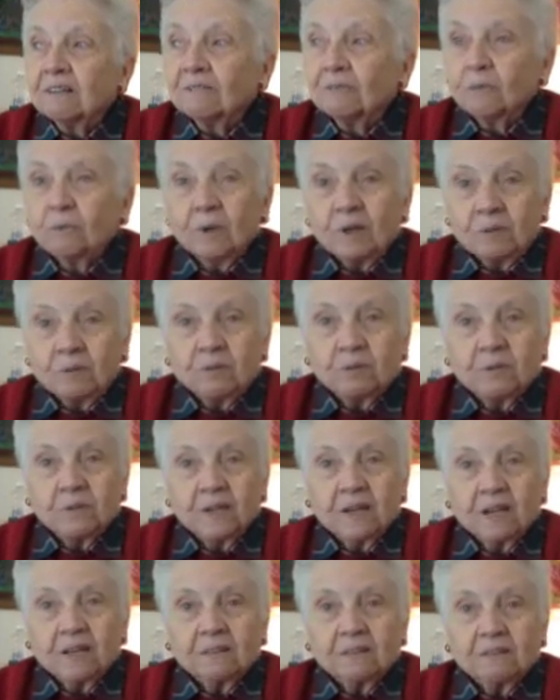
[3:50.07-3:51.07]
Went through
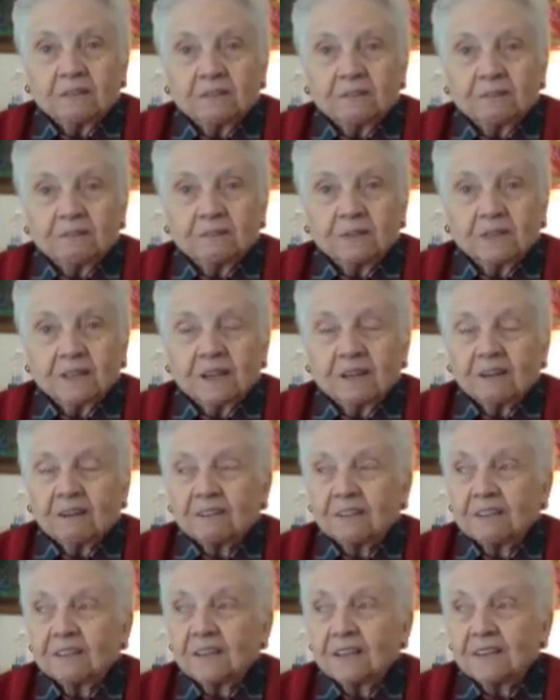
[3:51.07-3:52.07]
that without.
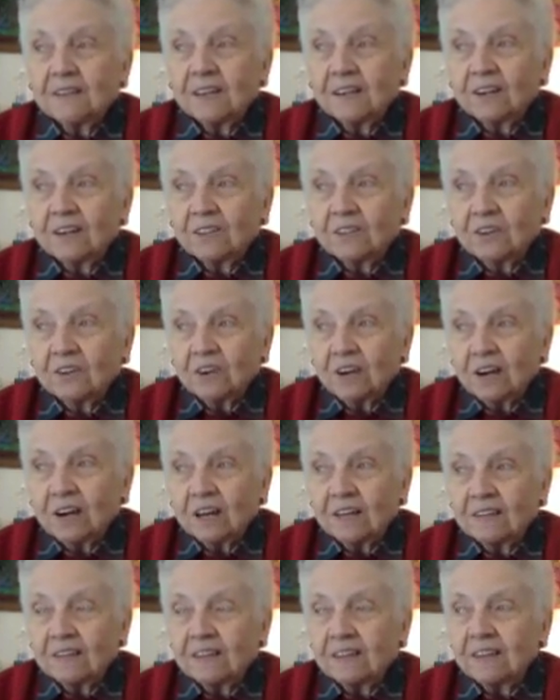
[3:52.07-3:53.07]
And then the other
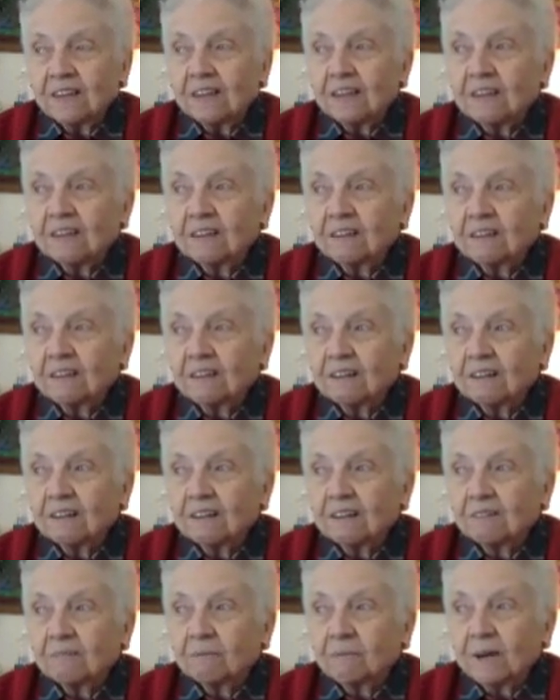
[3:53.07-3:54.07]
odd thing,
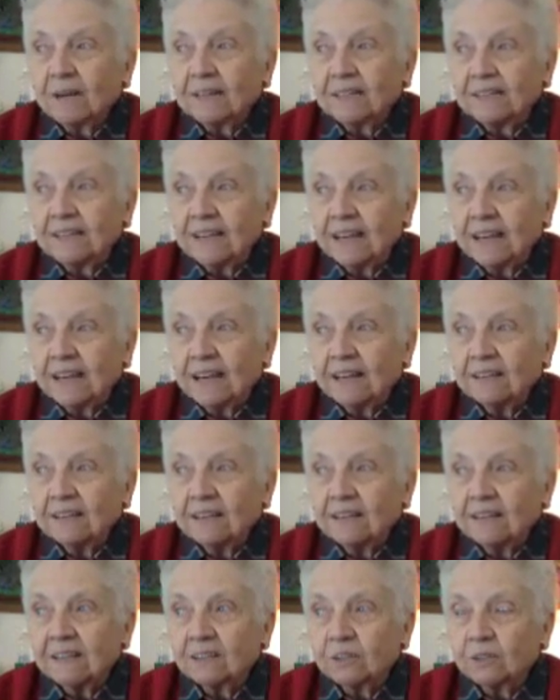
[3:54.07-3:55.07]
my dad
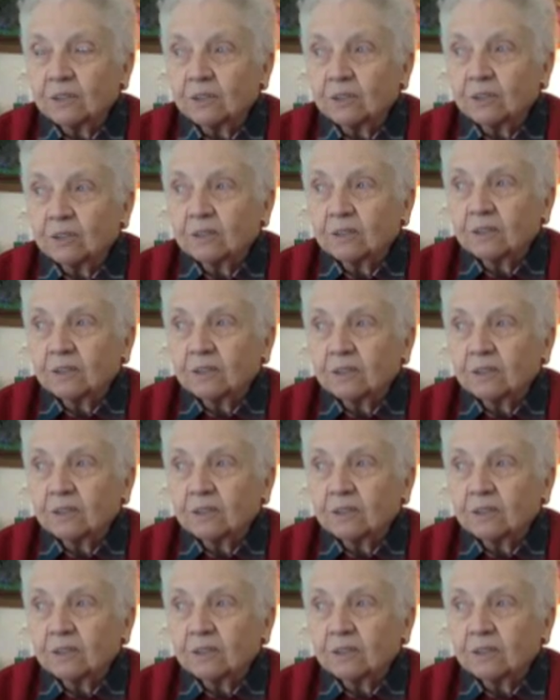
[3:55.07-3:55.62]
then took,